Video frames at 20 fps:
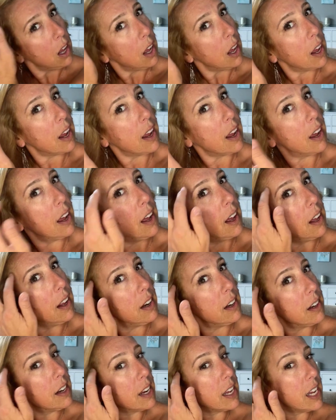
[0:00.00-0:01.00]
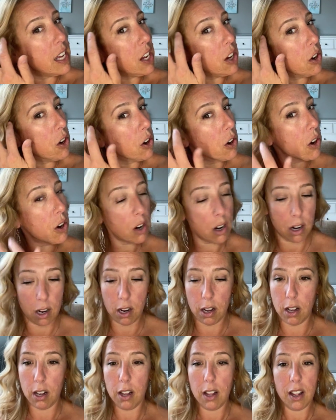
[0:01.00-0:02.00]
and here.
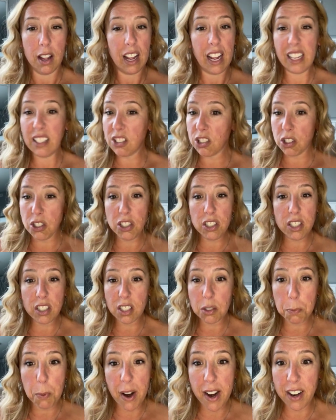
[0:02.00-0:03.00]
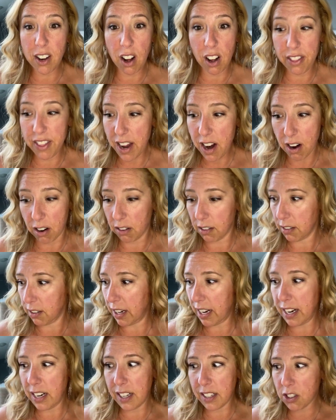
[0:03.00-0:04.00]
And so you just spray it on there,
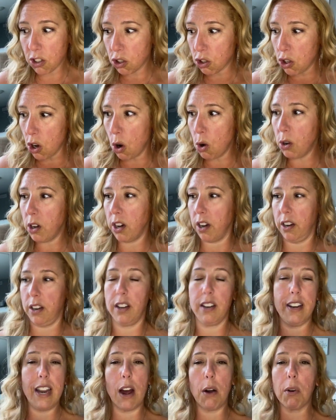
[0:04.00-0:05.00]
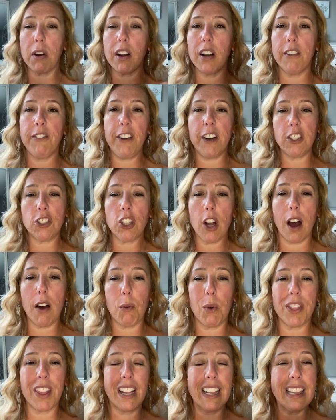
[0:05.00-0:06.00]
and it's so good. Now we're going to finish off
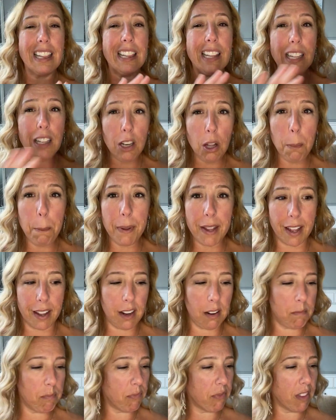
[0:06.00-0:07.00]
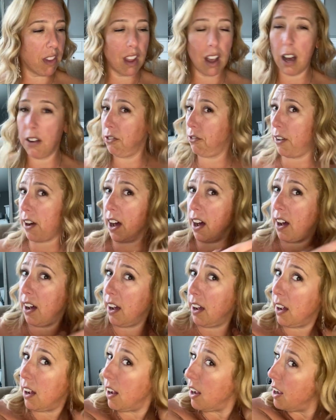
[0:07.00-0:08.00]
with a little bit of
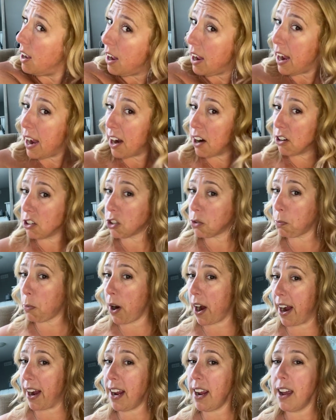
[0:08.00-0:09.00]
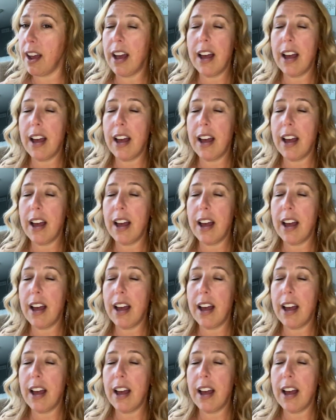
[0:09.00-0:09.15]
hairspray.